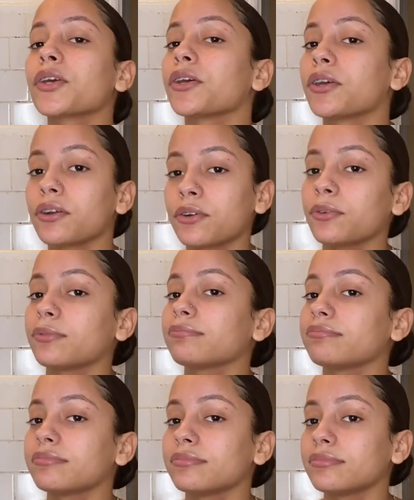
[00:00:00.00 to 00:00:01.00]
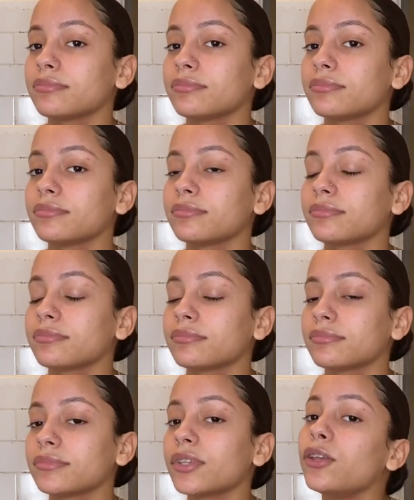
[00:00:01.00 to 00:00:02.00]
girl,
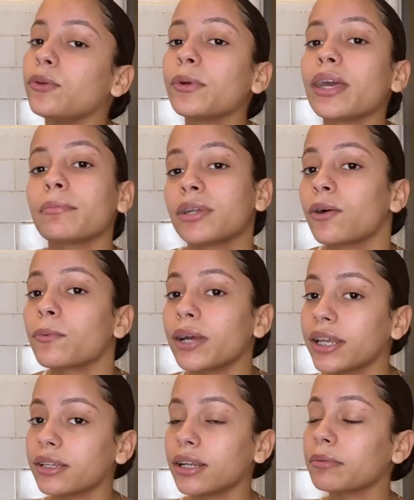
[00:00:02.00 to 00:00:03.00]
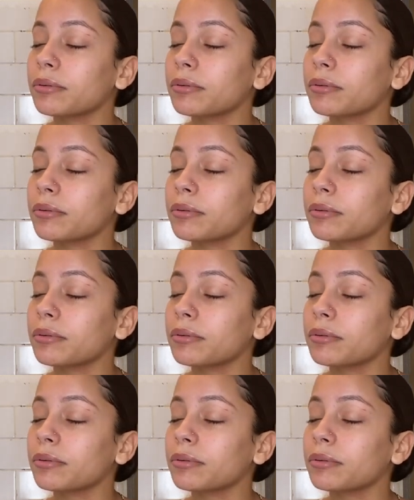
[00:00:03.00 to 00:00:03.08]
you came a long way. I'm